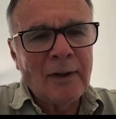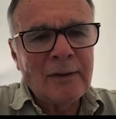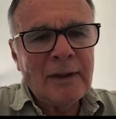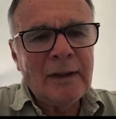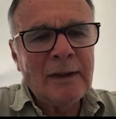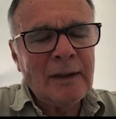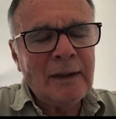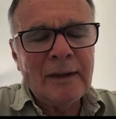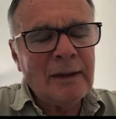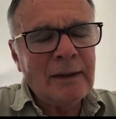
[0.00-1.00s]

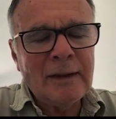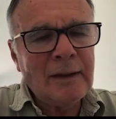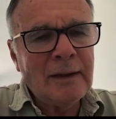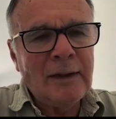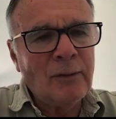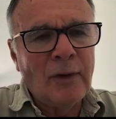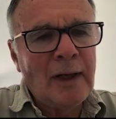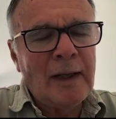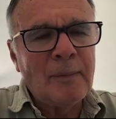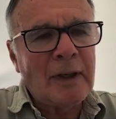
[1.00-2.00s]
he
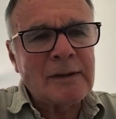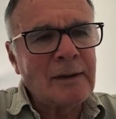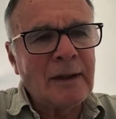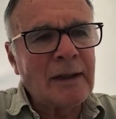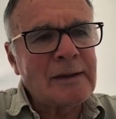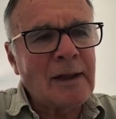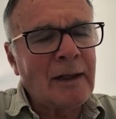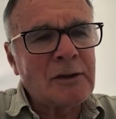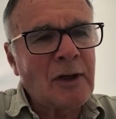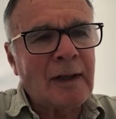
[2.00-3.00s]
really mustn't get
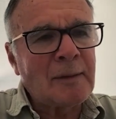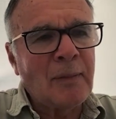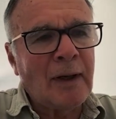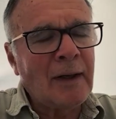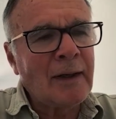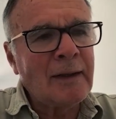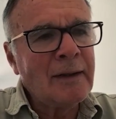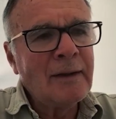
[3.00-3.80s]
sidetracked by